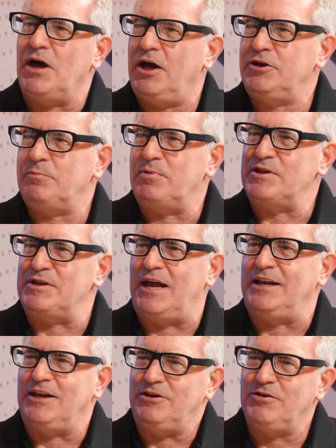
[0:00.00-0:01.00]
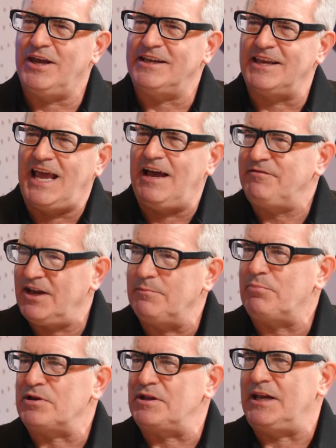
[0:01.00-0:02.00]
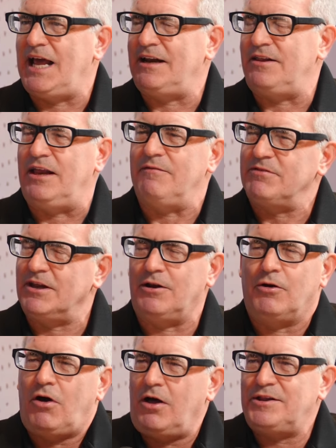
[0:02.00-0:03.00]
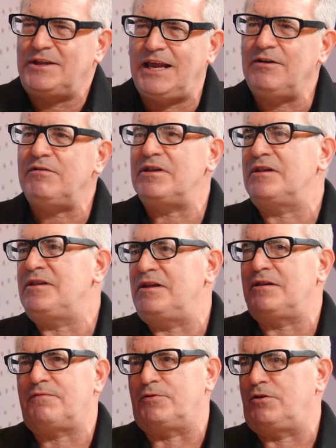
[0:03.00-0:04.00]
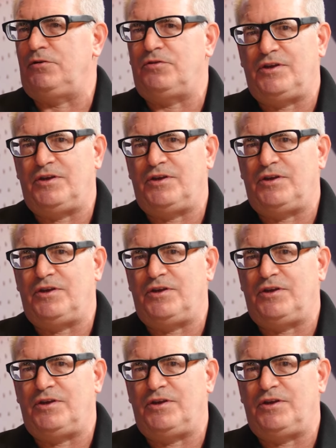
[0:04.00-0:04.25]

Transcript: 100% and you get to have 10% out of that, standards exist for two